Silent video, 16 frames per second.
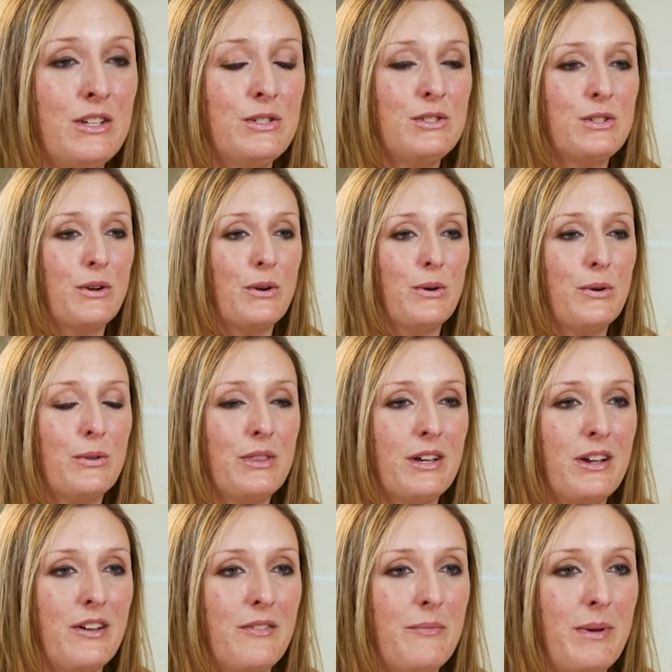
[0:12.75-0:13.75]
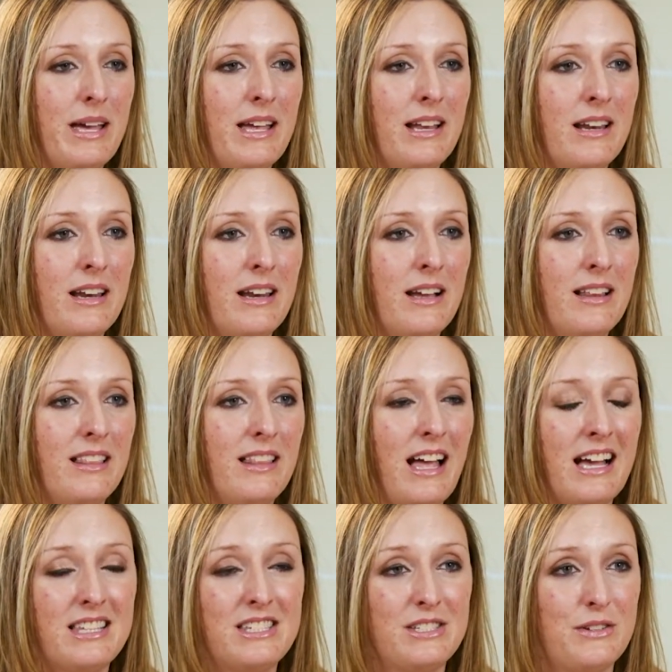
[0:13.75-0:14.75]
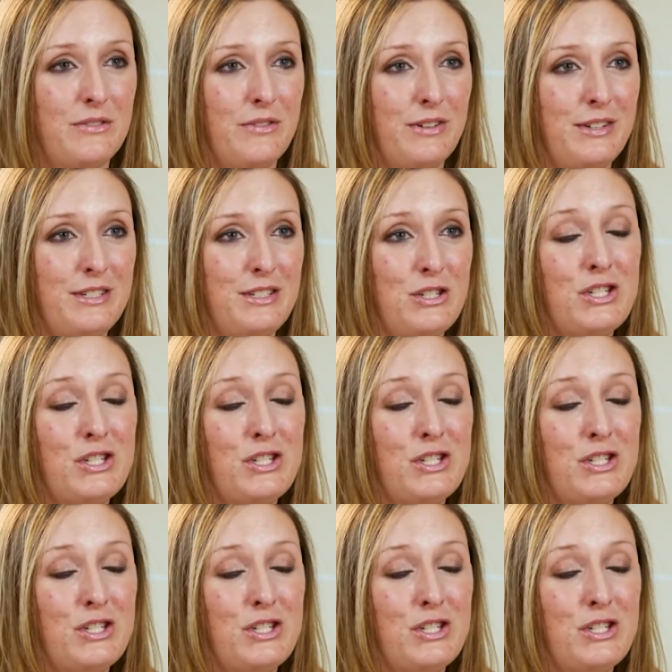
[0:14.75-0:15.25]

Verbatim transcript: So there have been lots of